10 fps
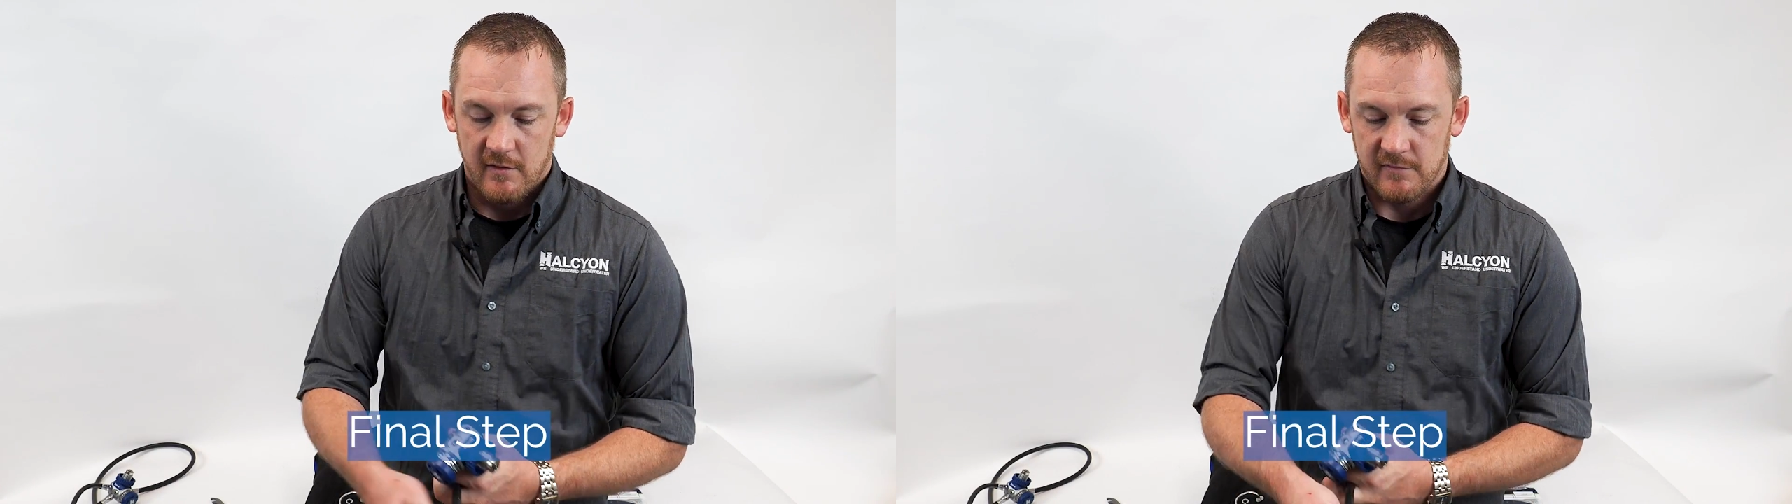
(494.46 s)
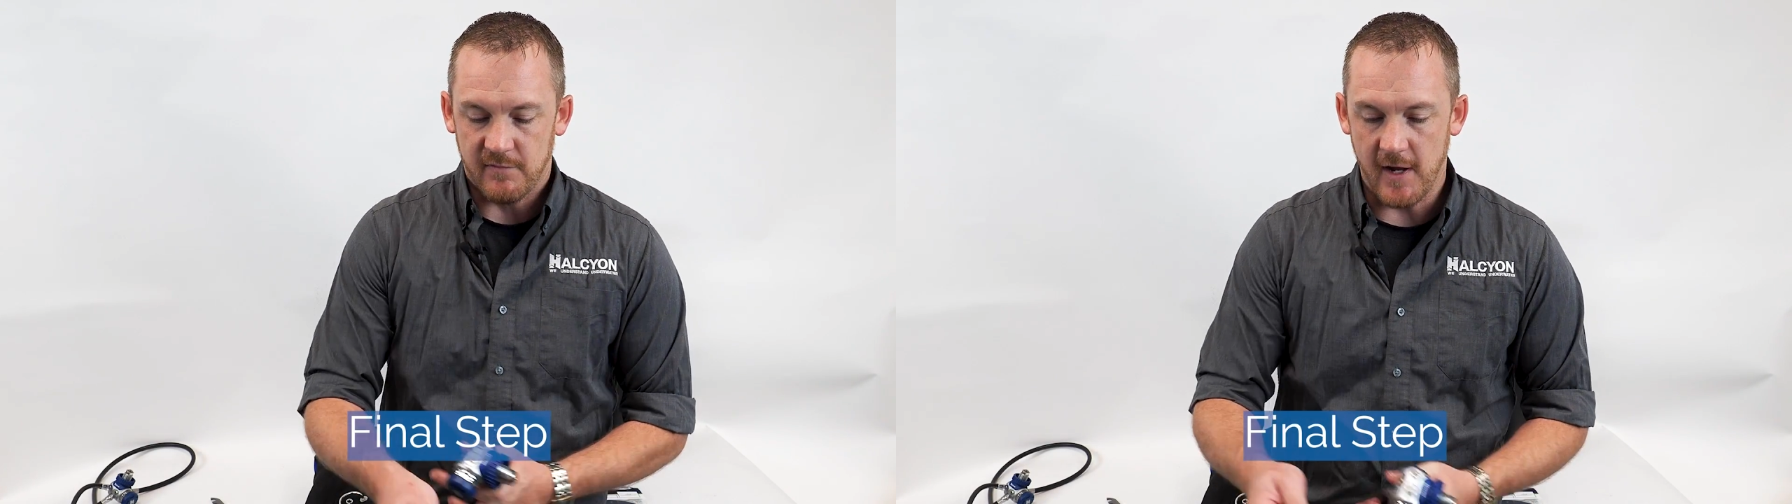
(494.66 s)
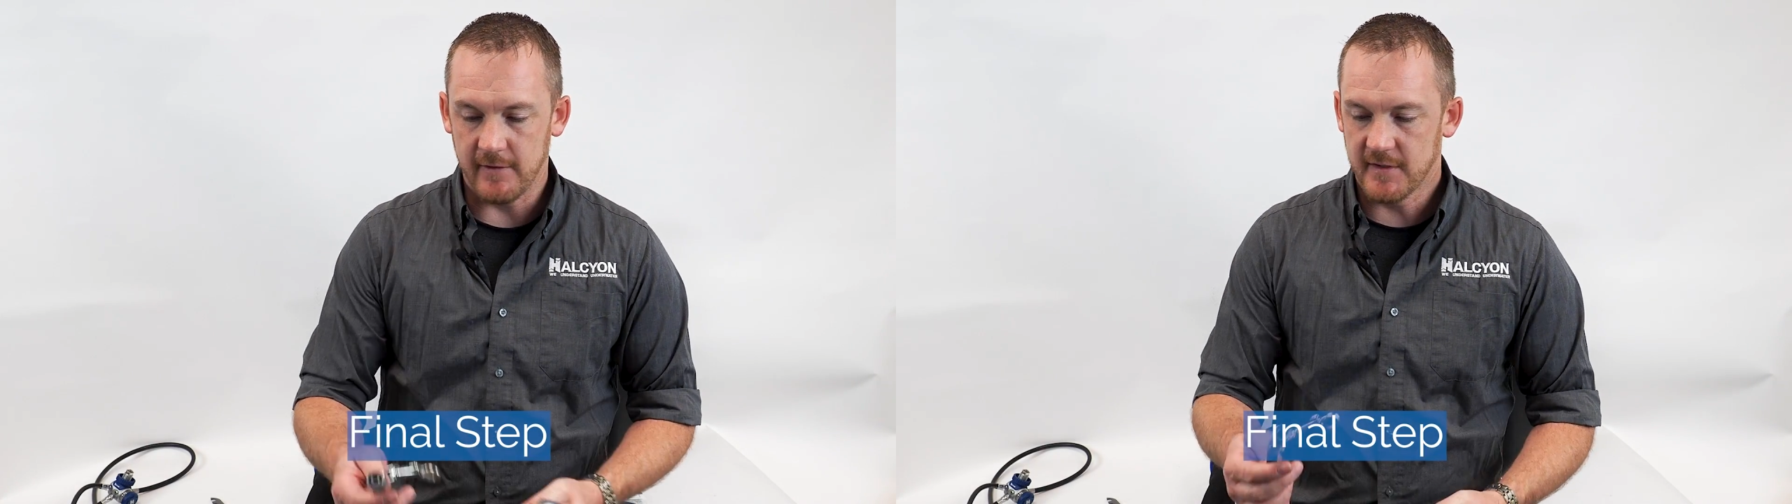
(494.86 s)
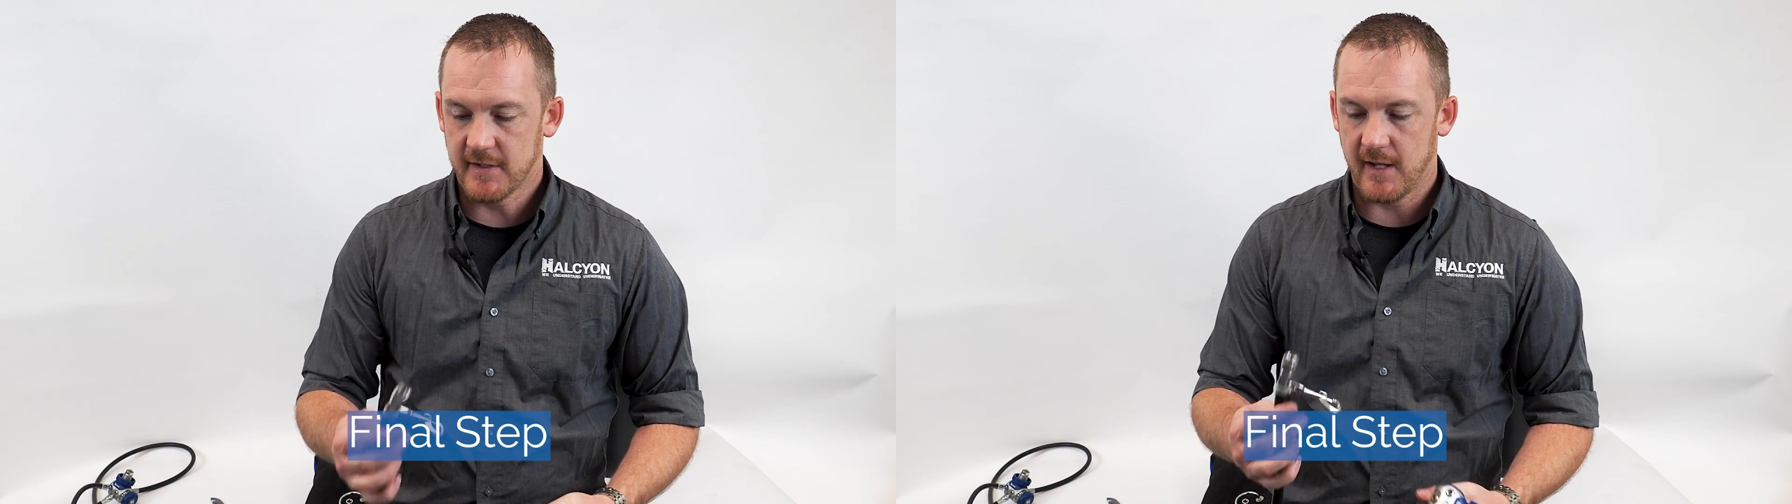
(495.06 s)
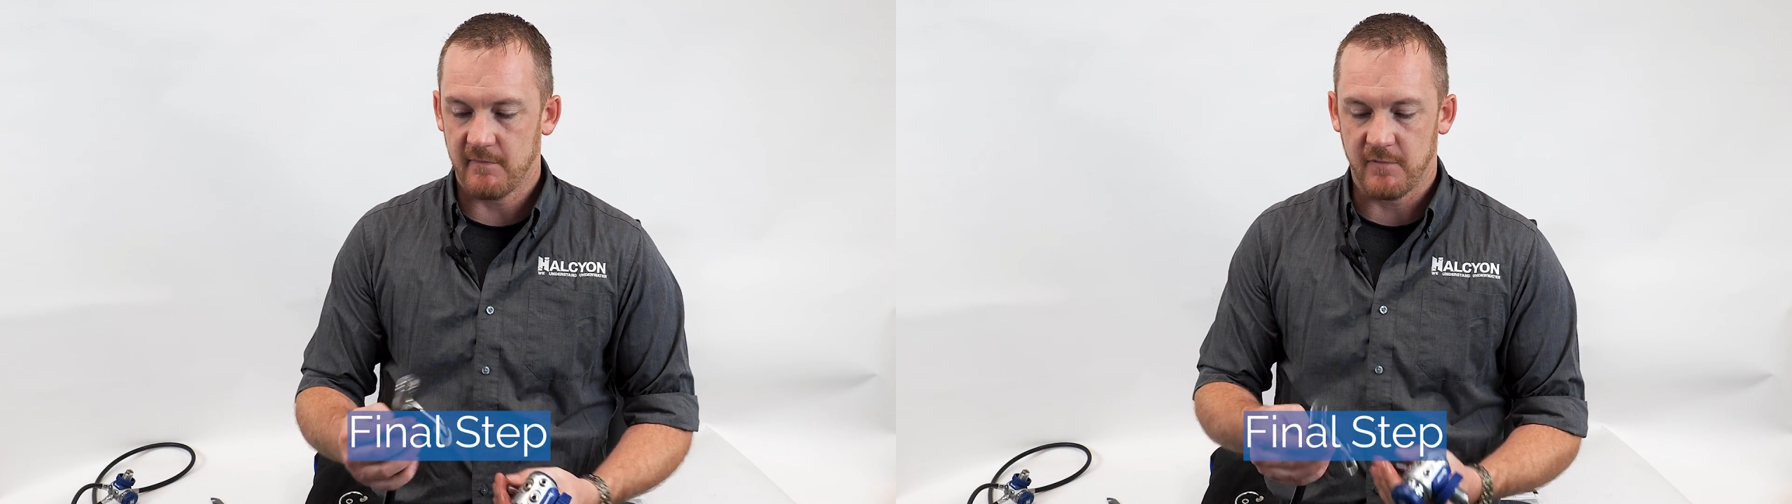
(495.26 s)
Final
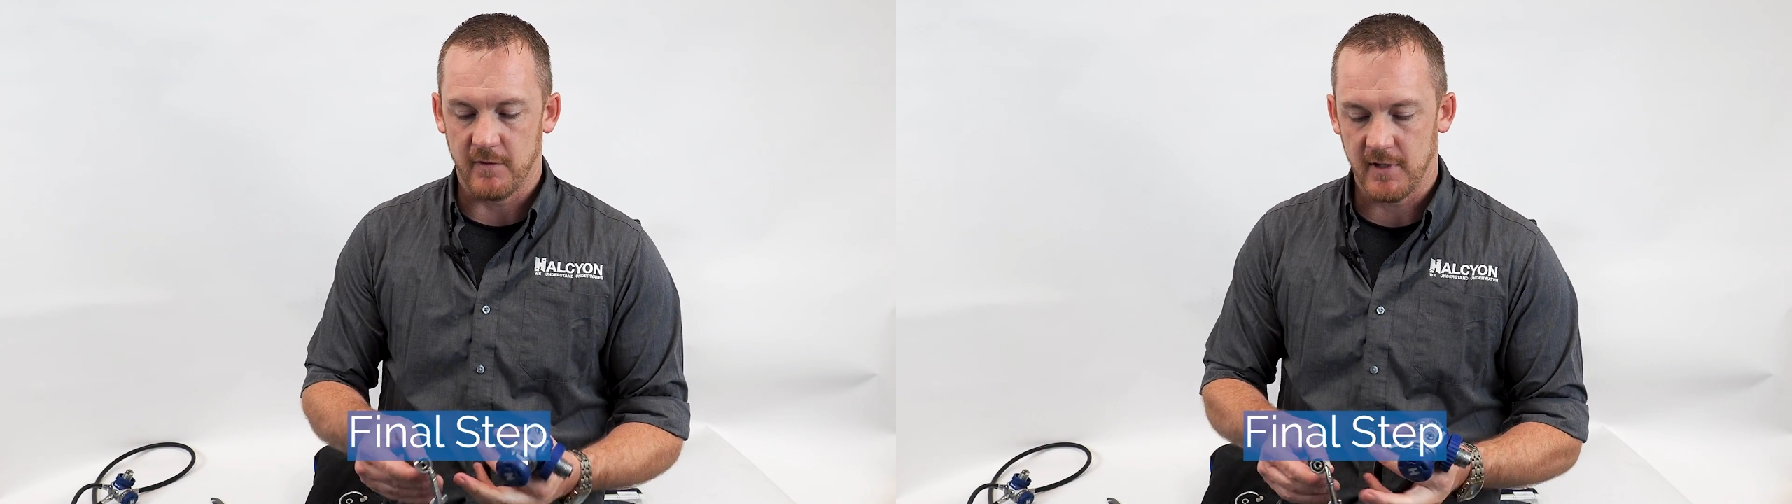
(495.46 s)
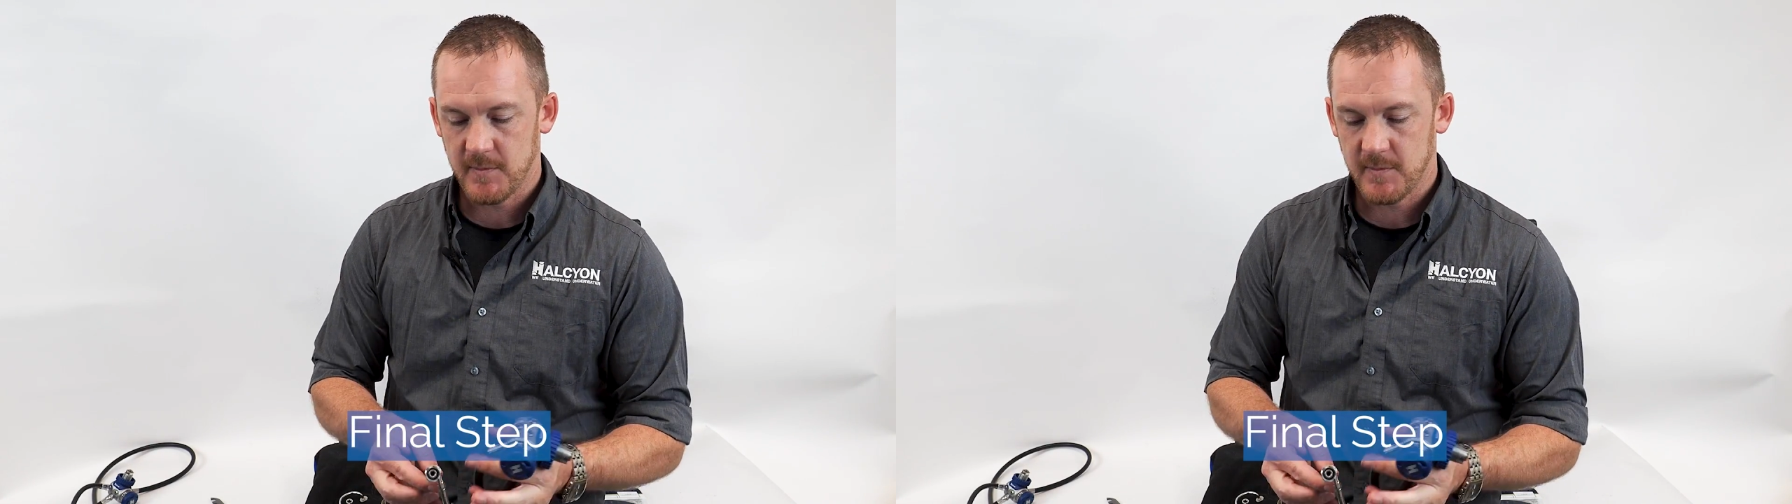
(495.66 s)
step for this